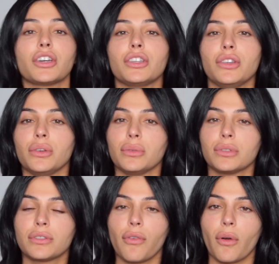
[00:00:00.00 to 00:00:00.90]
good
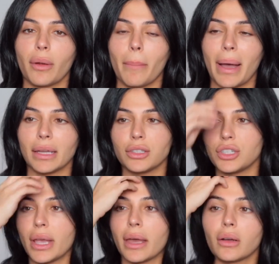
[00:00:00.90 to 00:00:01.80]
news for my
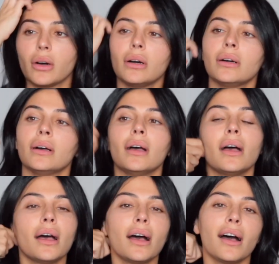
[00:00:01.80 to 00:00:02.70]
channel.
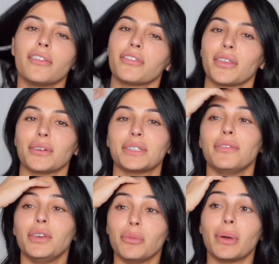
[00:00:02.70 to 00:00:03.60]
For those
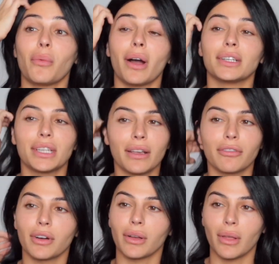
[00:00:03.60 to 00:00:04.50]
of you who've been watching
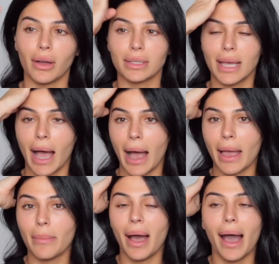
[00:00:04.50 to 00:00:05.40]
for a long
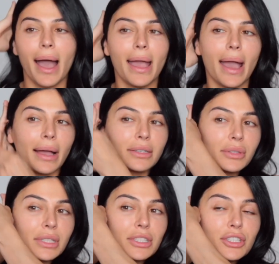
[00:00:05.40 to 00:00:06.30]
time, I
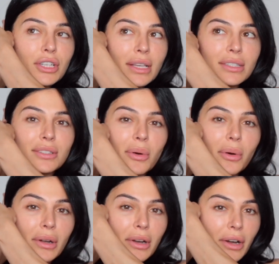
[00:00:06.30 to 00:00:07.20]
actually just
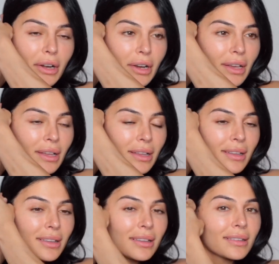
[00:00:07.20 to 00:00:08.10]
ordered
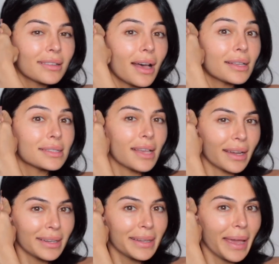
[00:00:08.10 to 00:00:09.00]
a
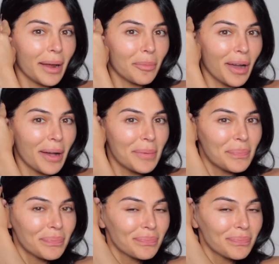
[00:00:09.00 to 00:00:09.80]
second camera